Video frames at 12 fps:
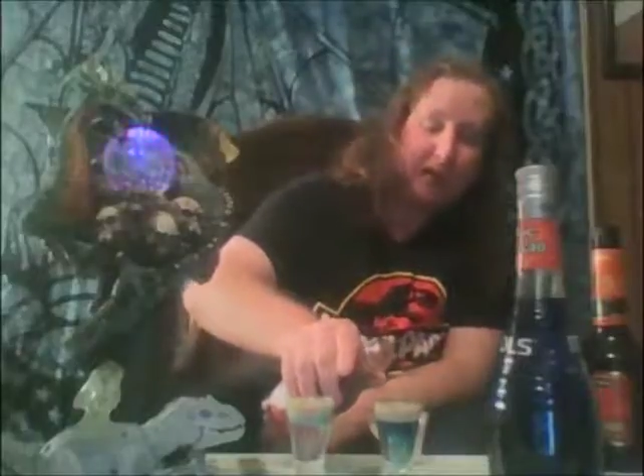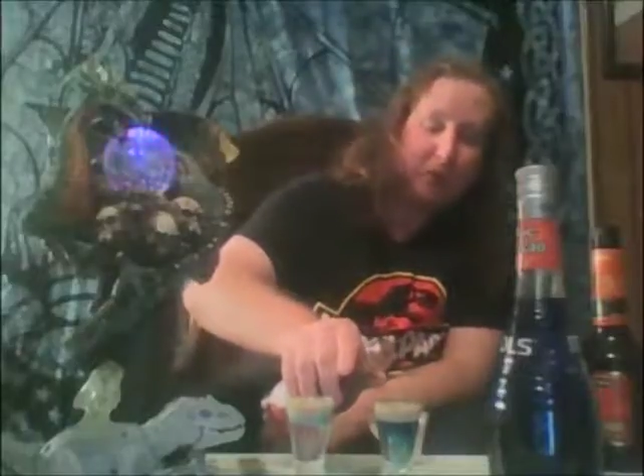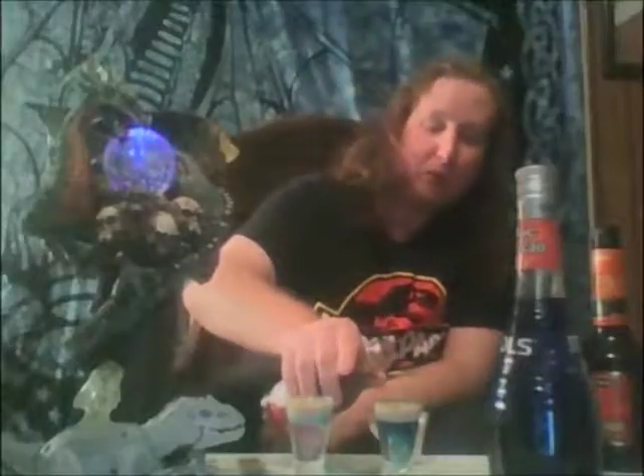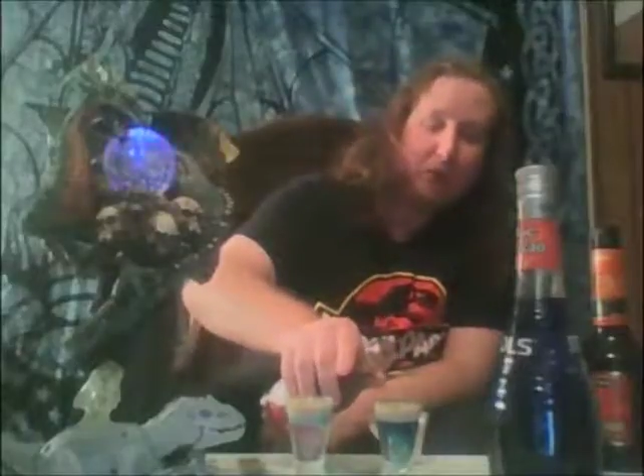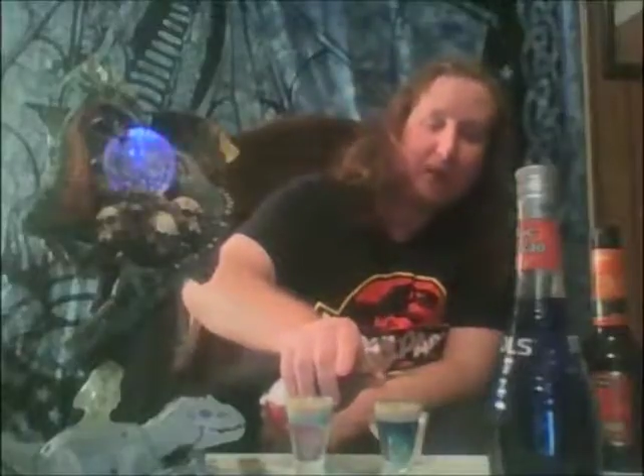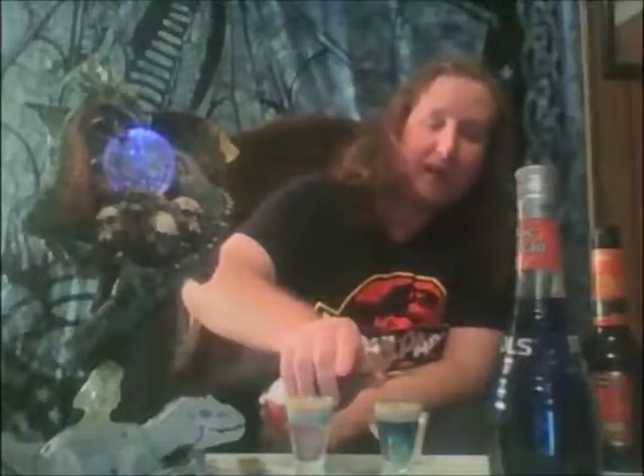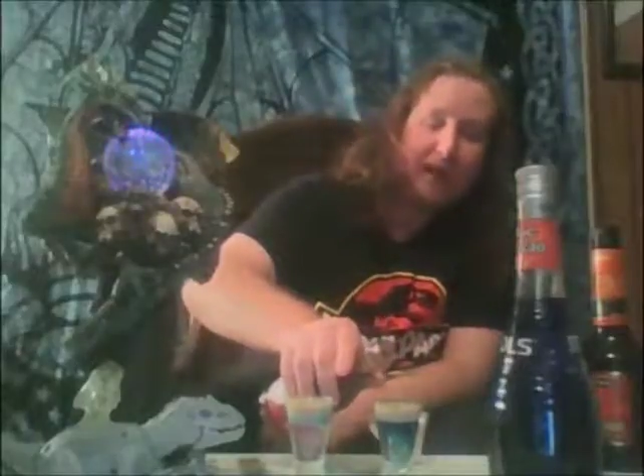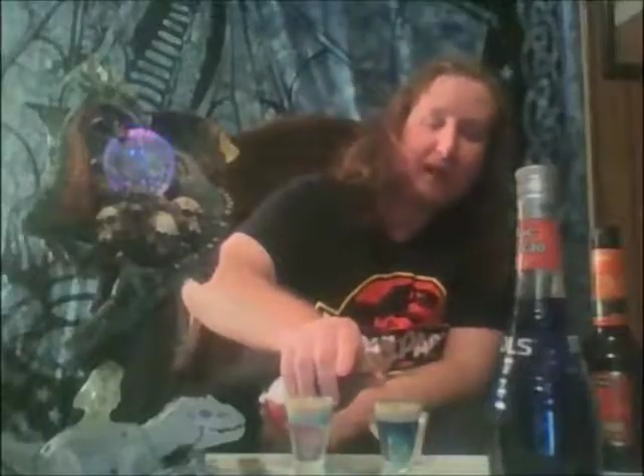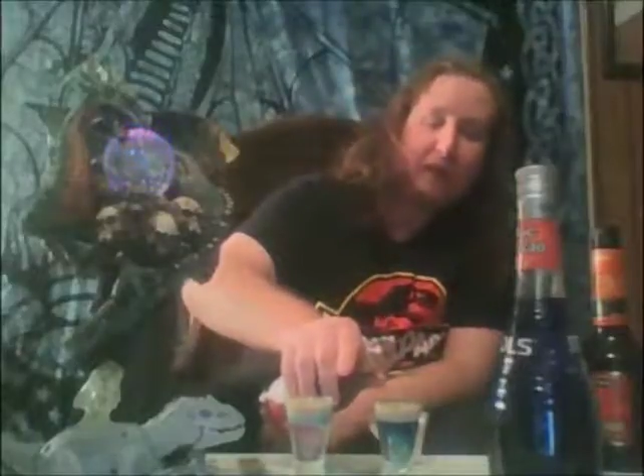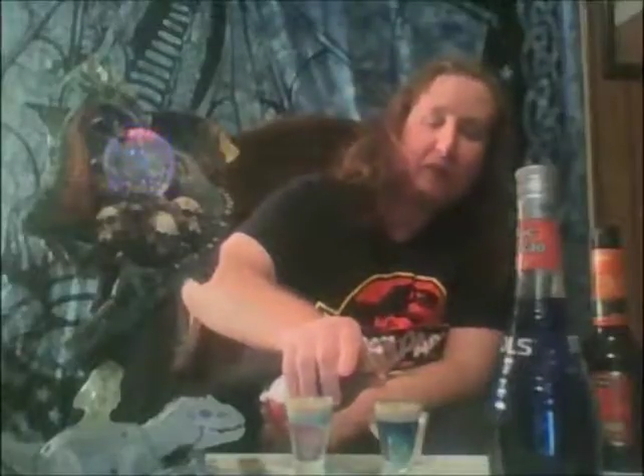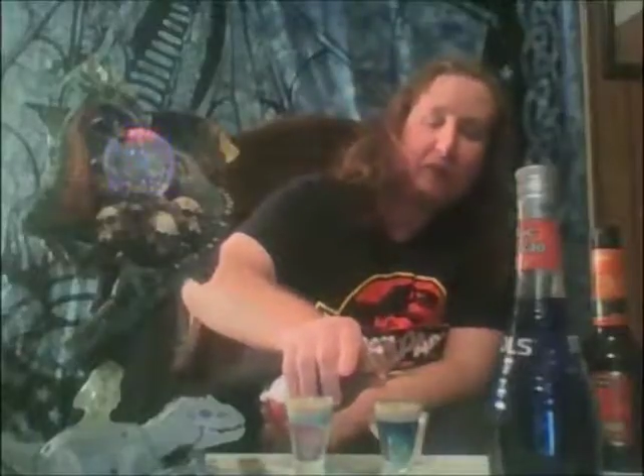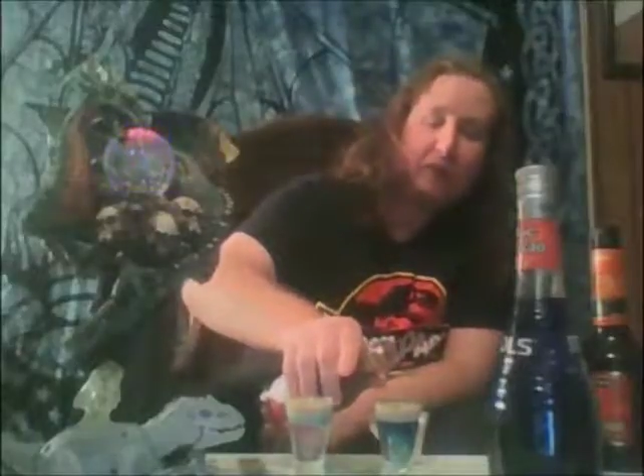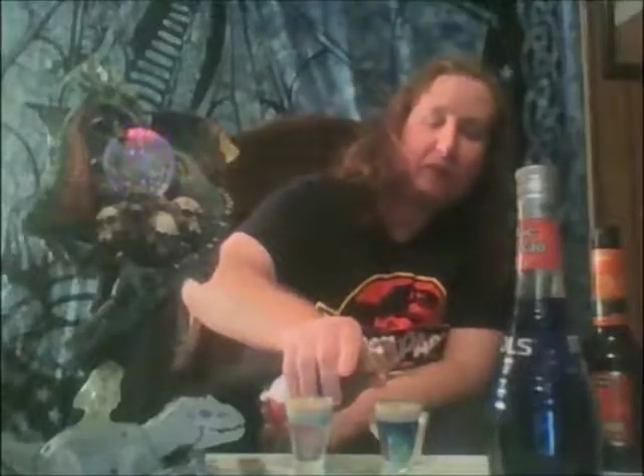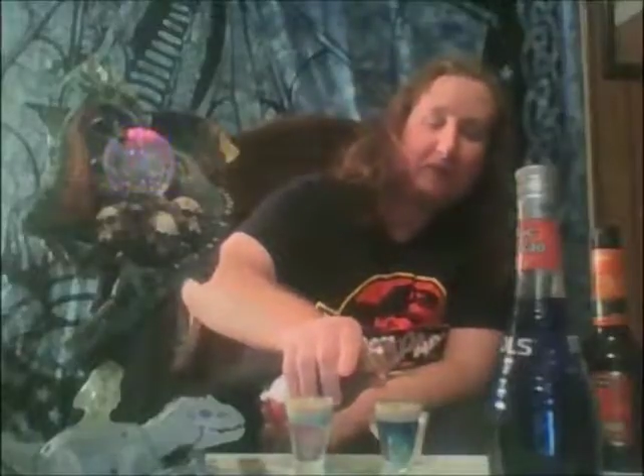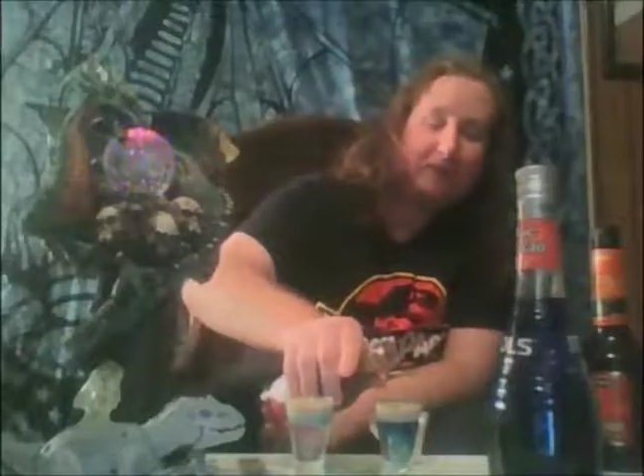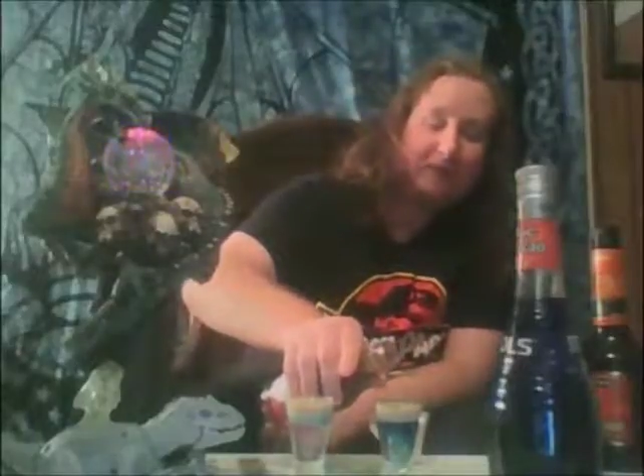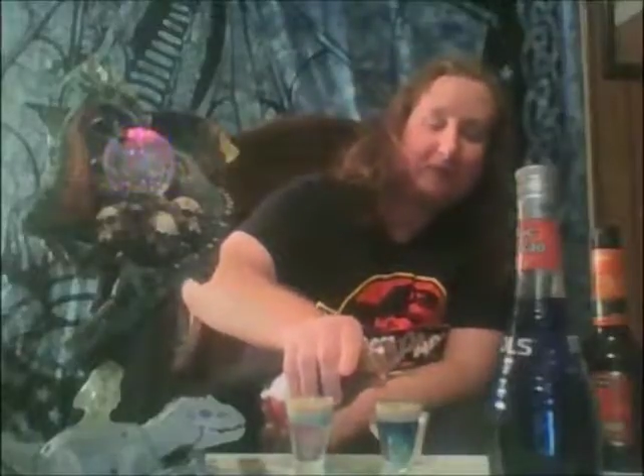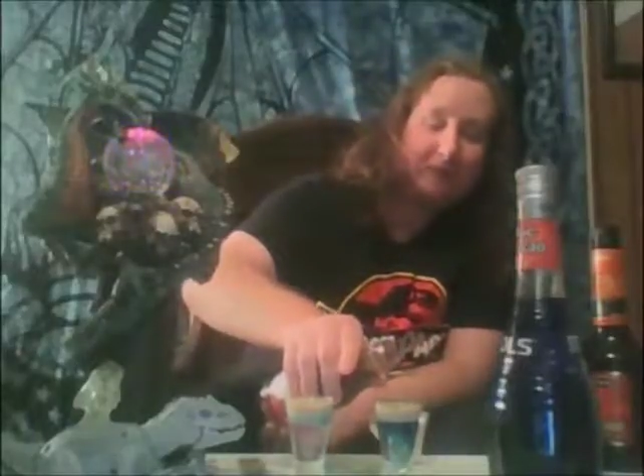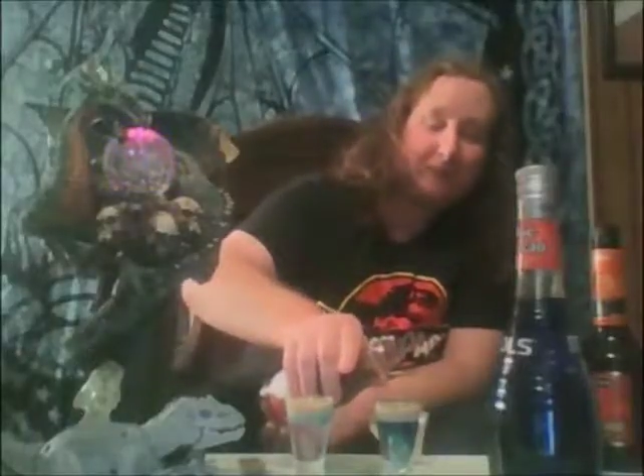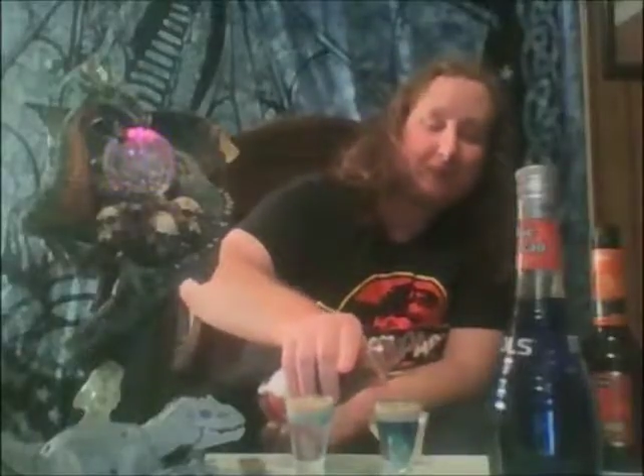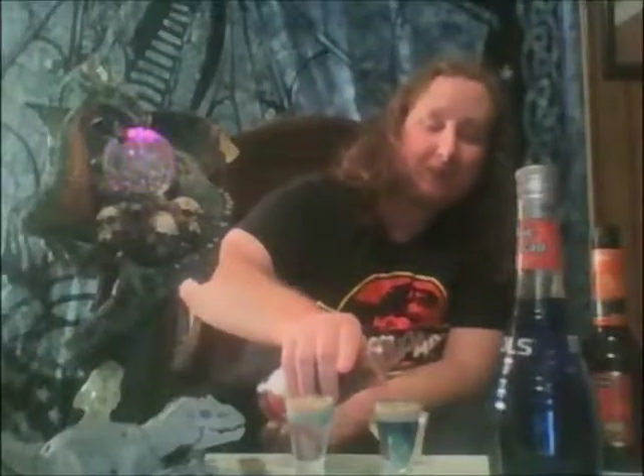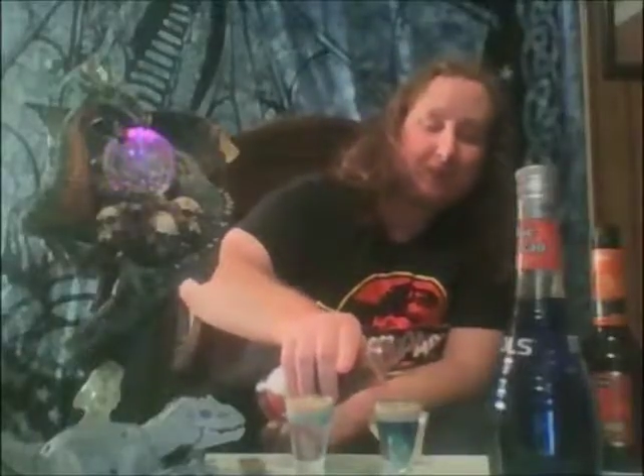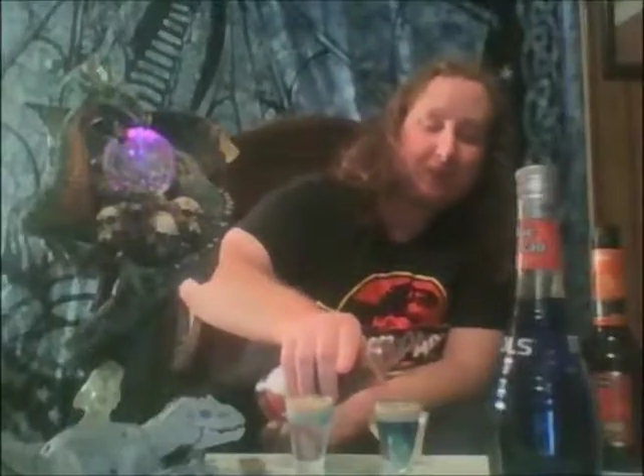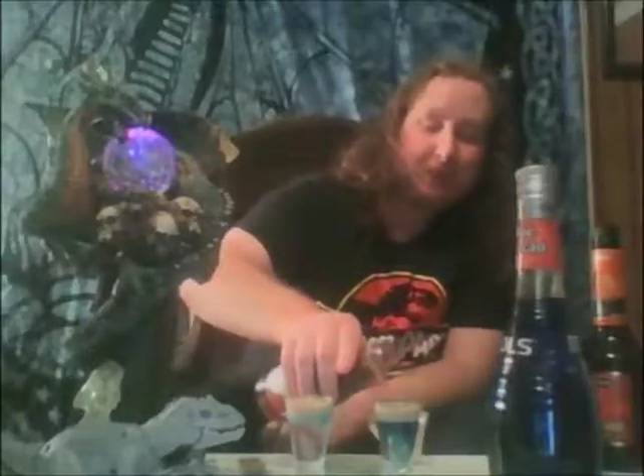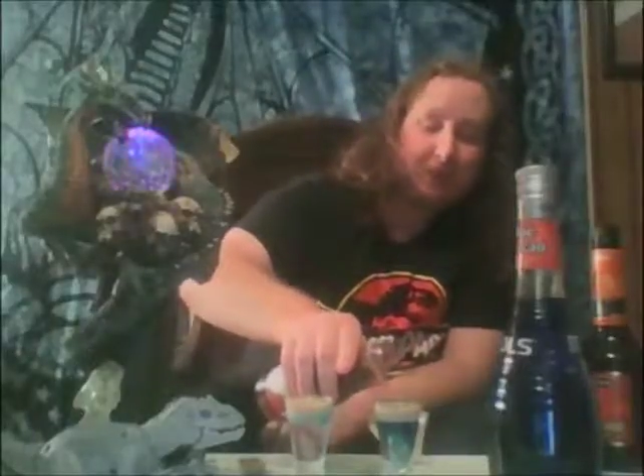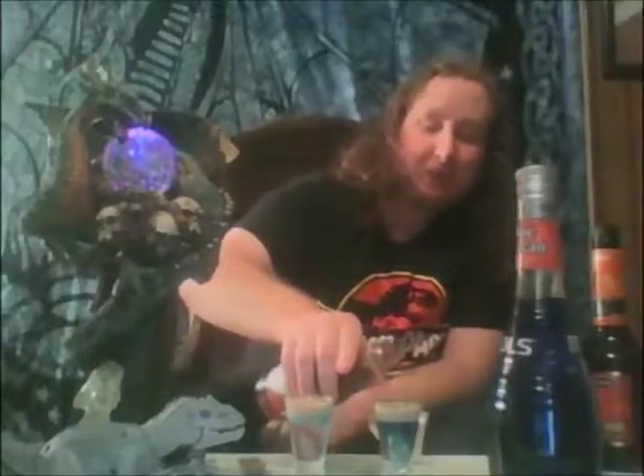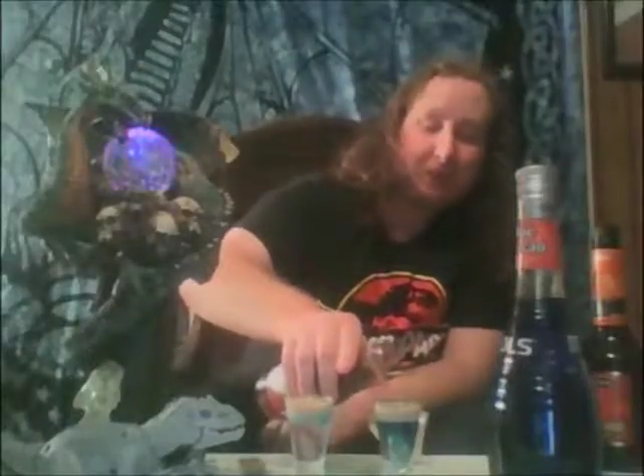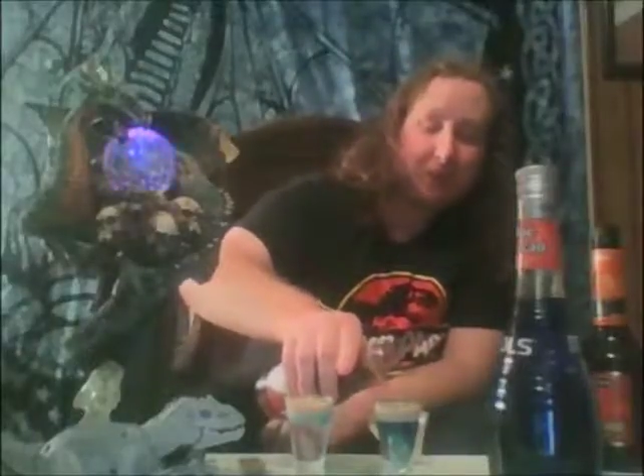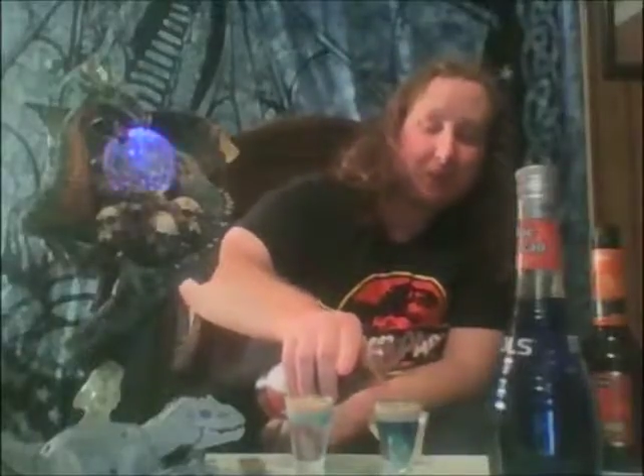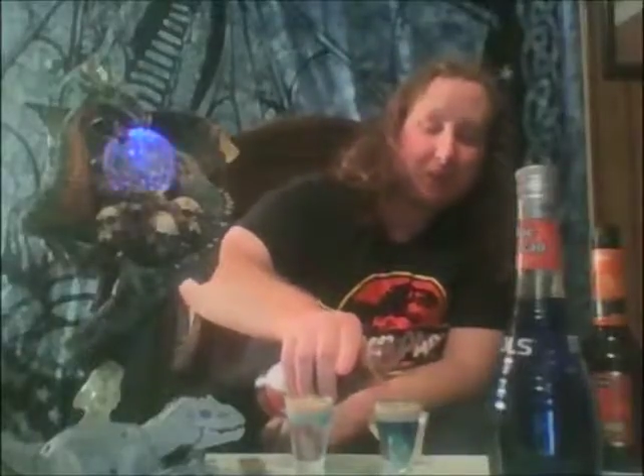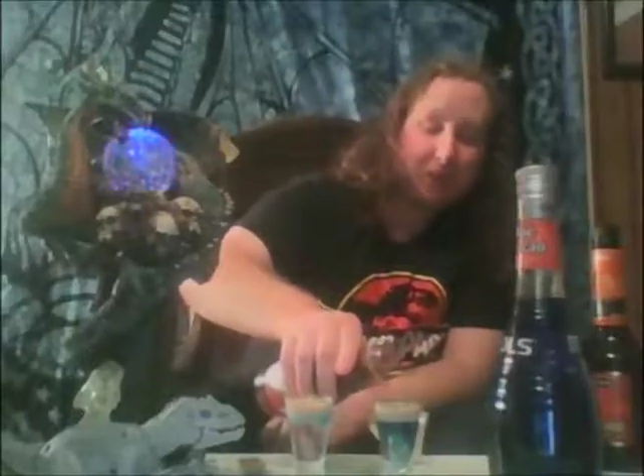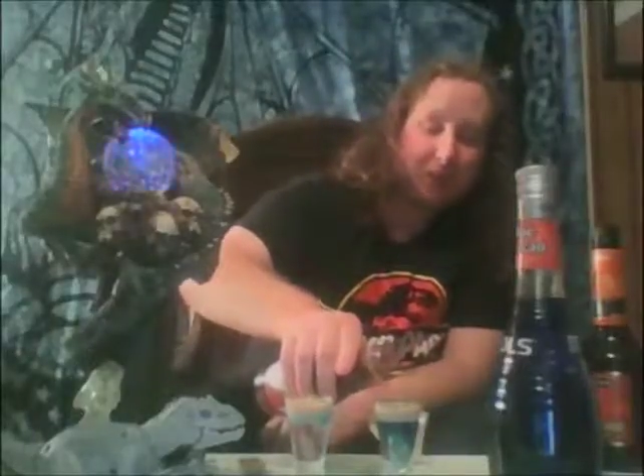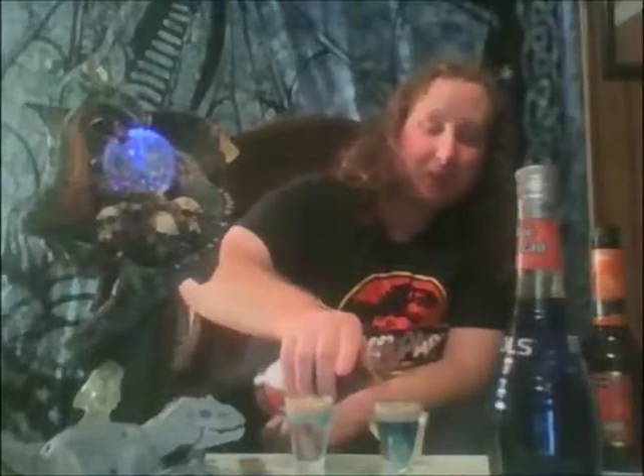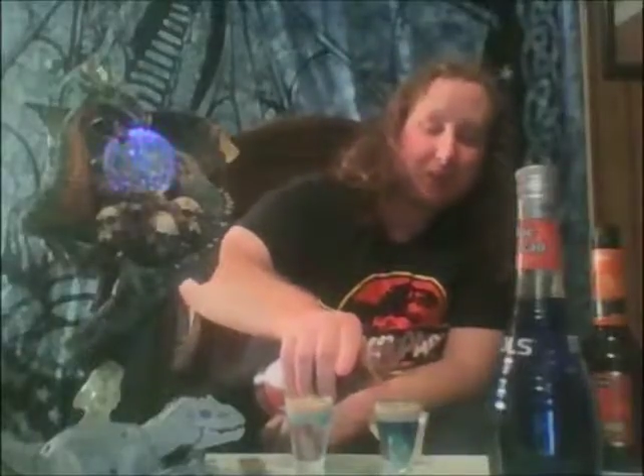or dash, just a little bit.